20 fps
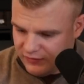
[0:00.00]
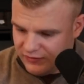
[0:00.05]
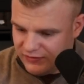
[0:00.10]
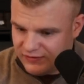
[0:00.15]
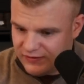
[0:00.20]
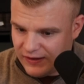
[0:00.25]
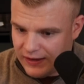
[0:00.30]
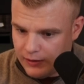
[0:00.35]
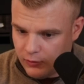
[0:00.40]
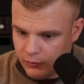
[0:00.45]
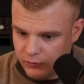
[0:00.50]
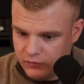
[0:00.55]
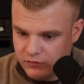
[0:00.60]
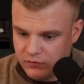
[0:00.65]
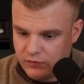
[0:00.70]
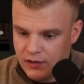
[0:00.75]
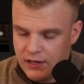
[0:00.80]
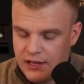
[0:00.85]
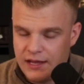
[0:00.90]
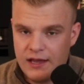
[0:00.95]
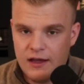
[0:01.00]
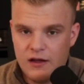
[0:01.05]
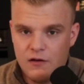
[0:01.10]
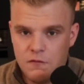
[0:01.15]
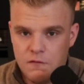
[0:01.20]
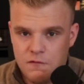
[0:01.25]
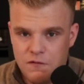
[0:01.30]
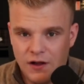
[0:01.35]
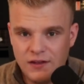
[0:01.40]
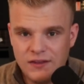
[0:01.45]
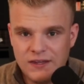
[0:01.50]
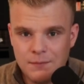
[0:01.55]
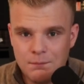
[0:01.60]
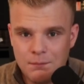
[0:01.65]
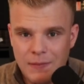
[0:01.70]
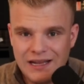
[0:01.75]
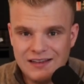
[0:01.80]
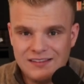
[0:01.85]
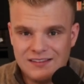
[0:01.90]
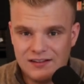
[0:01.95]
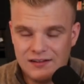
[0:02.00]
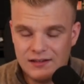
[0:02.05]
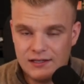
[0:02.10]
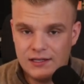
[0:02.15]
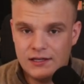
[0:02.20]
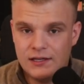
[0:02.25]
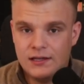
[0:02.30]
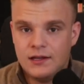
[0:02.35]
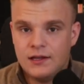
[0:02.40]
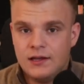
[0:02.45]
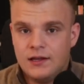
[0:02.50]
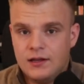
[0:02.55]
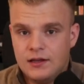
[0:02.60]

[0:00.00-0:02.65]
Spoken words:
sales fundamentally